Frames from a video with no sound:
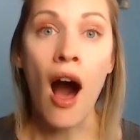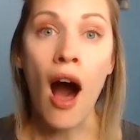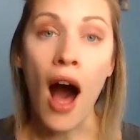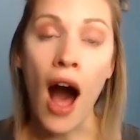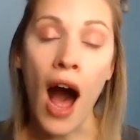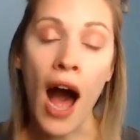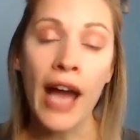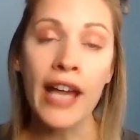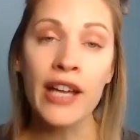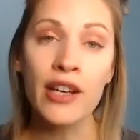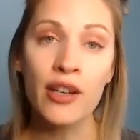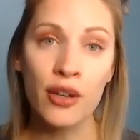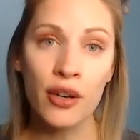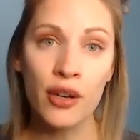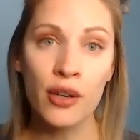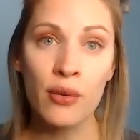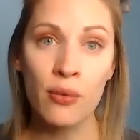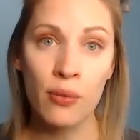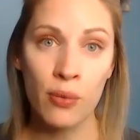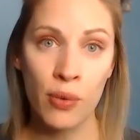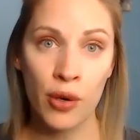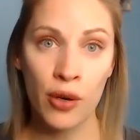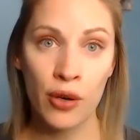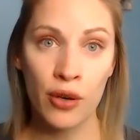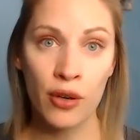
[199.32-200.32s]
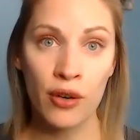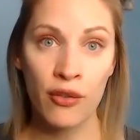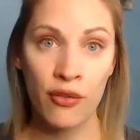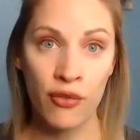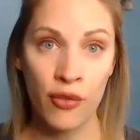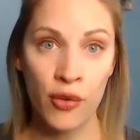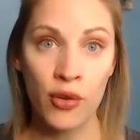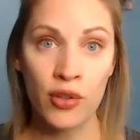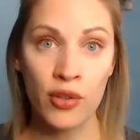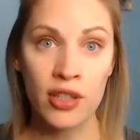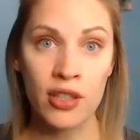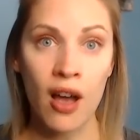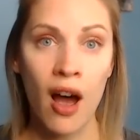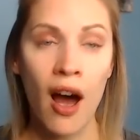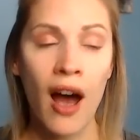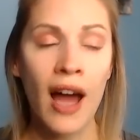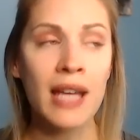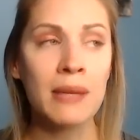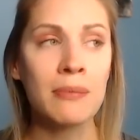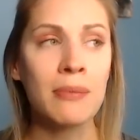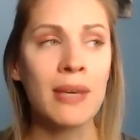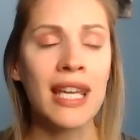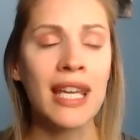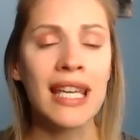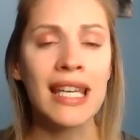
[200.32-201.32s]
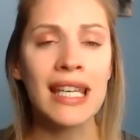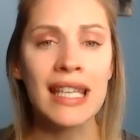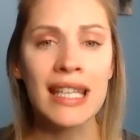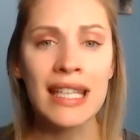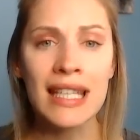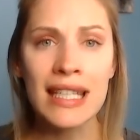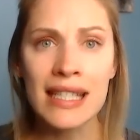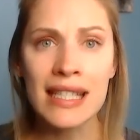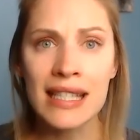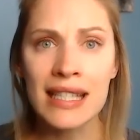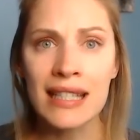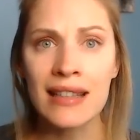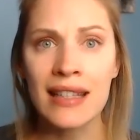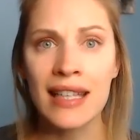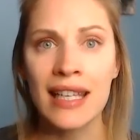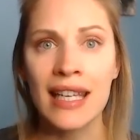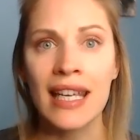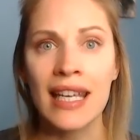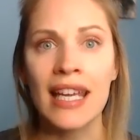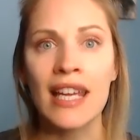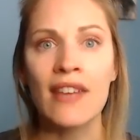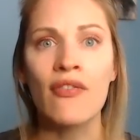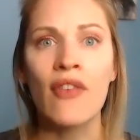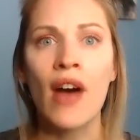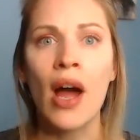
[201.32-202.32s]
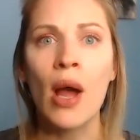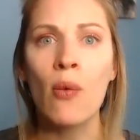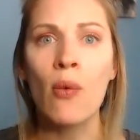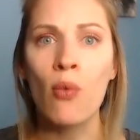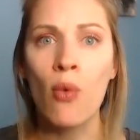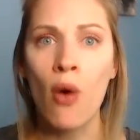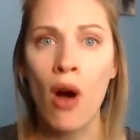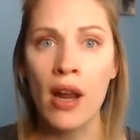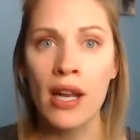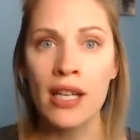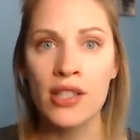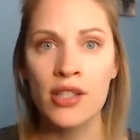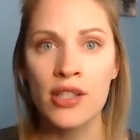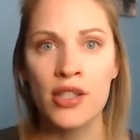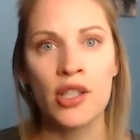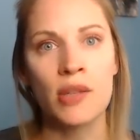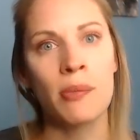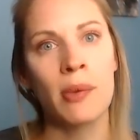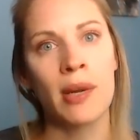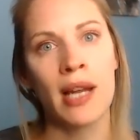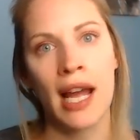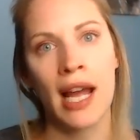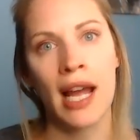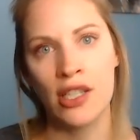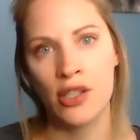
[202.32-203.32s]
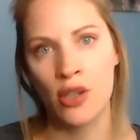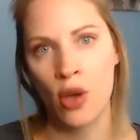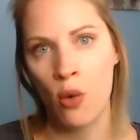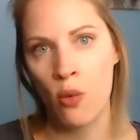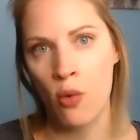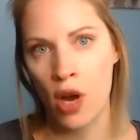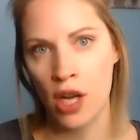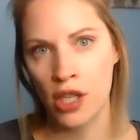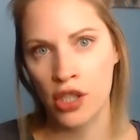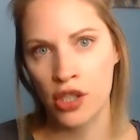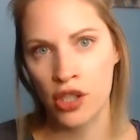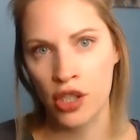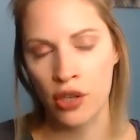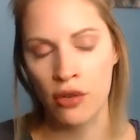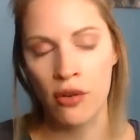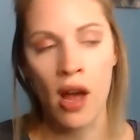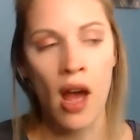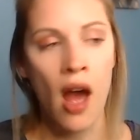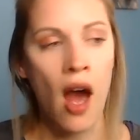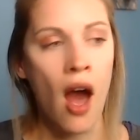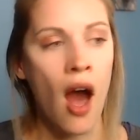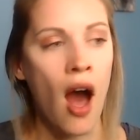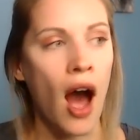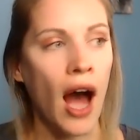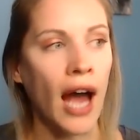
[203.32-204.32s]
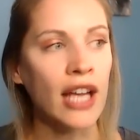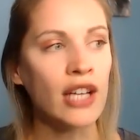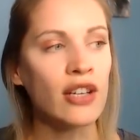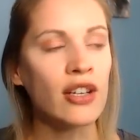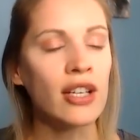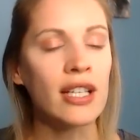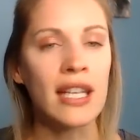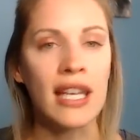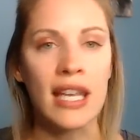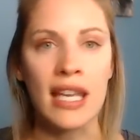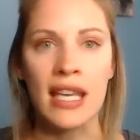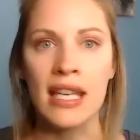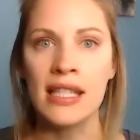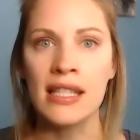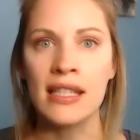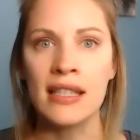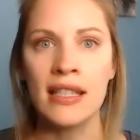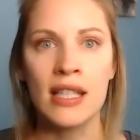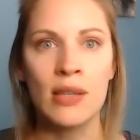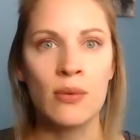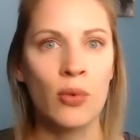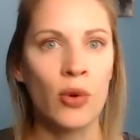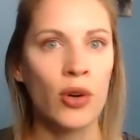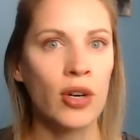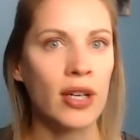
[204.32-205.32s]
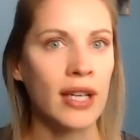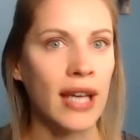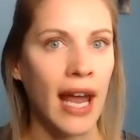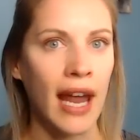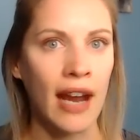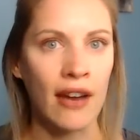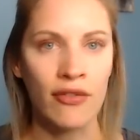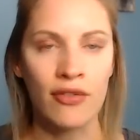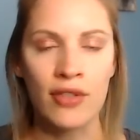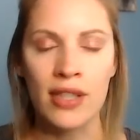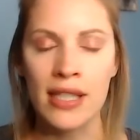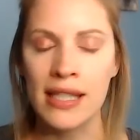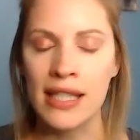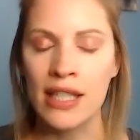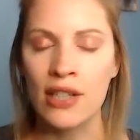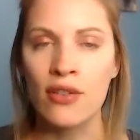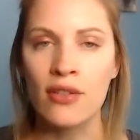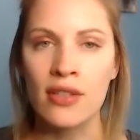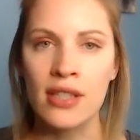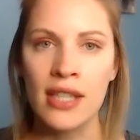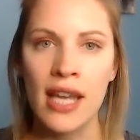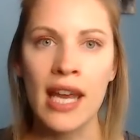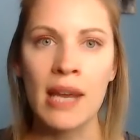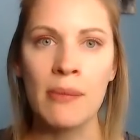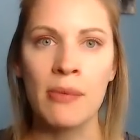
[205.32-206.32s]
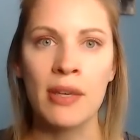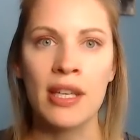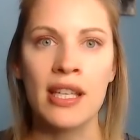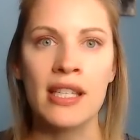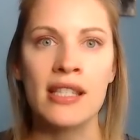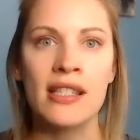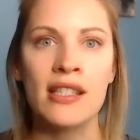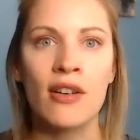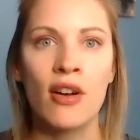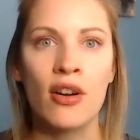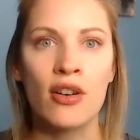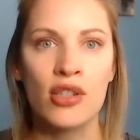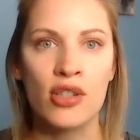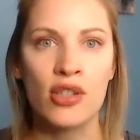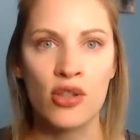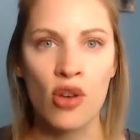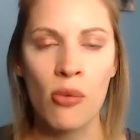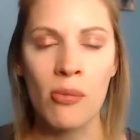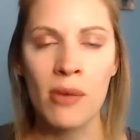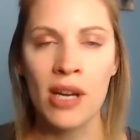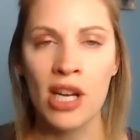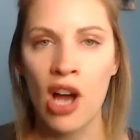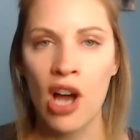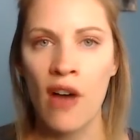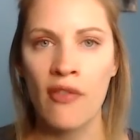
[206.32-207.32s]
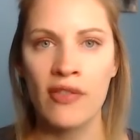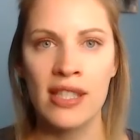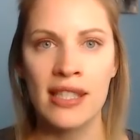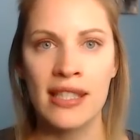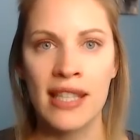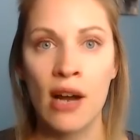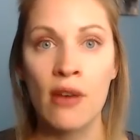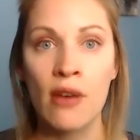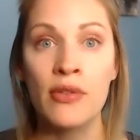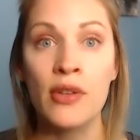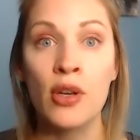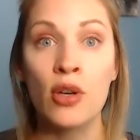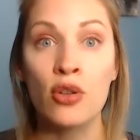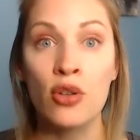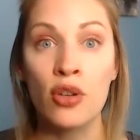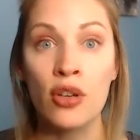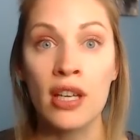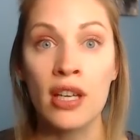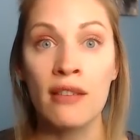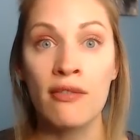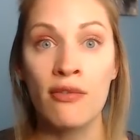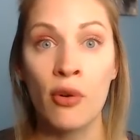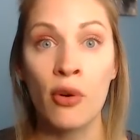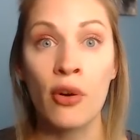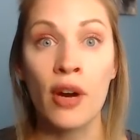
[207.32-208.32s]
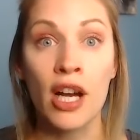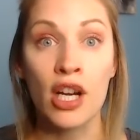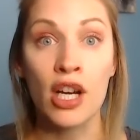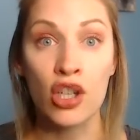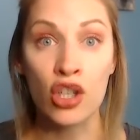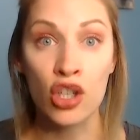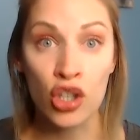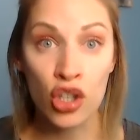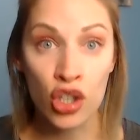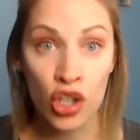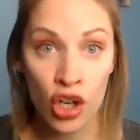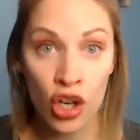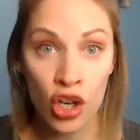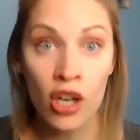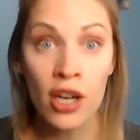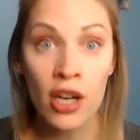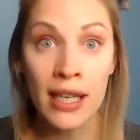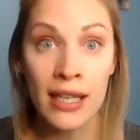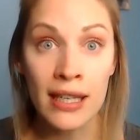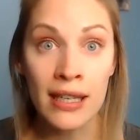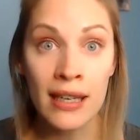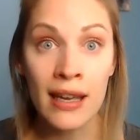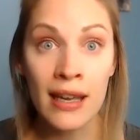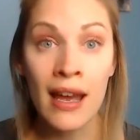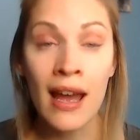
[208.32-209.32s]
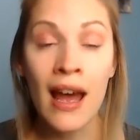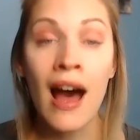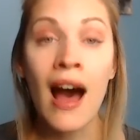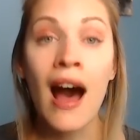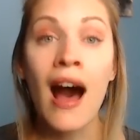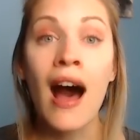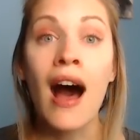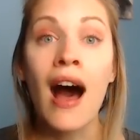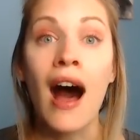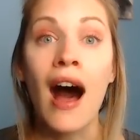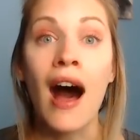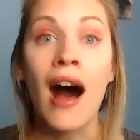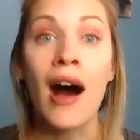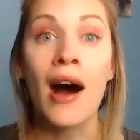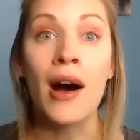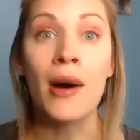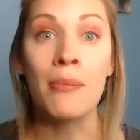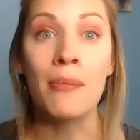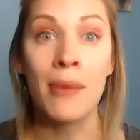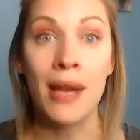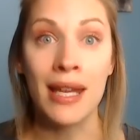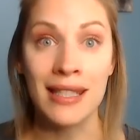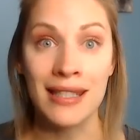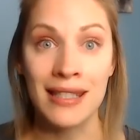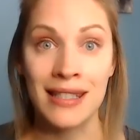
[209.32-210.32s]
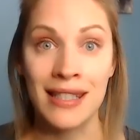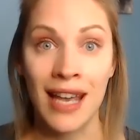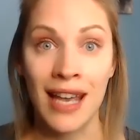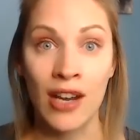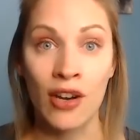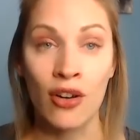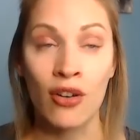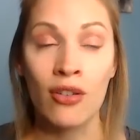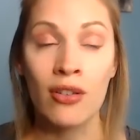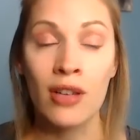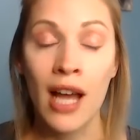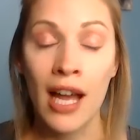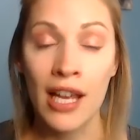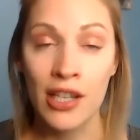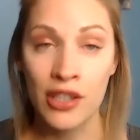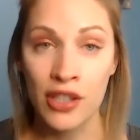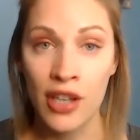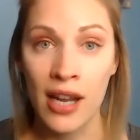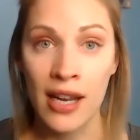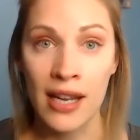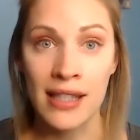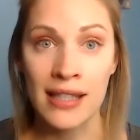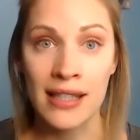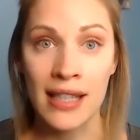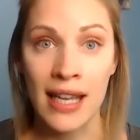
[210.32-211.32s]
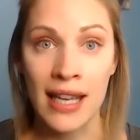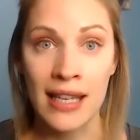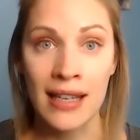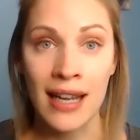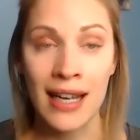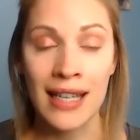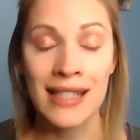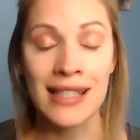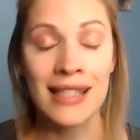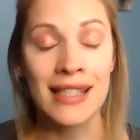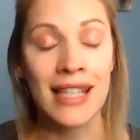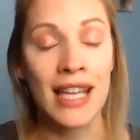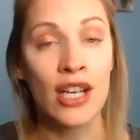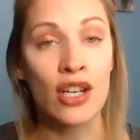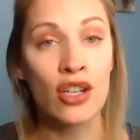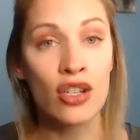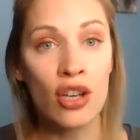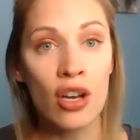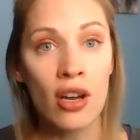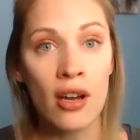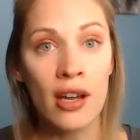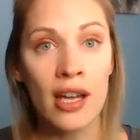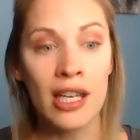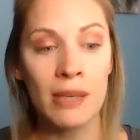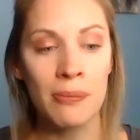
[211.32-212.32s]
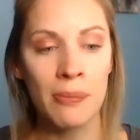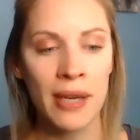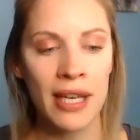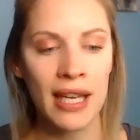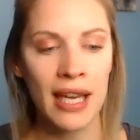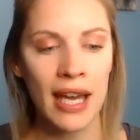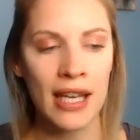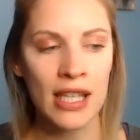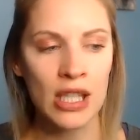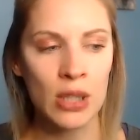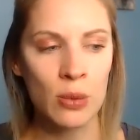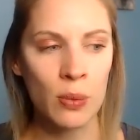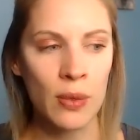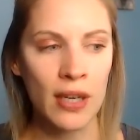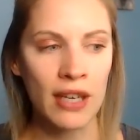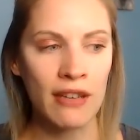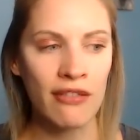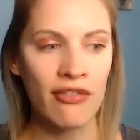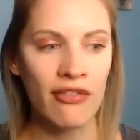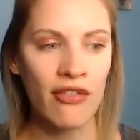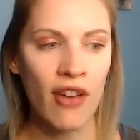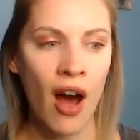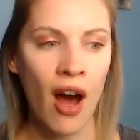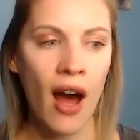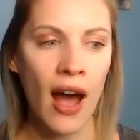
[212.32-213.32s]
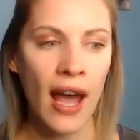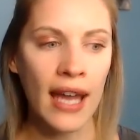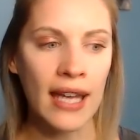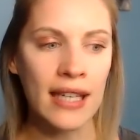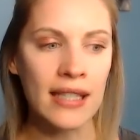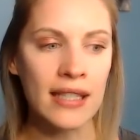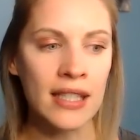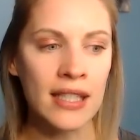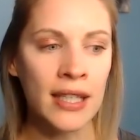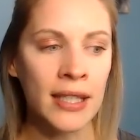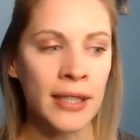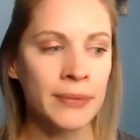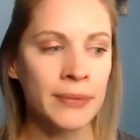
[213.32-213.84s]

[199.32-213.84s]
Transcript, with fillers: I could work full time easily if I wanted to, but I don't want to. I could easily work every single day because there are so many offices out there looking for a good um, dental hygienist, And I say good because we find,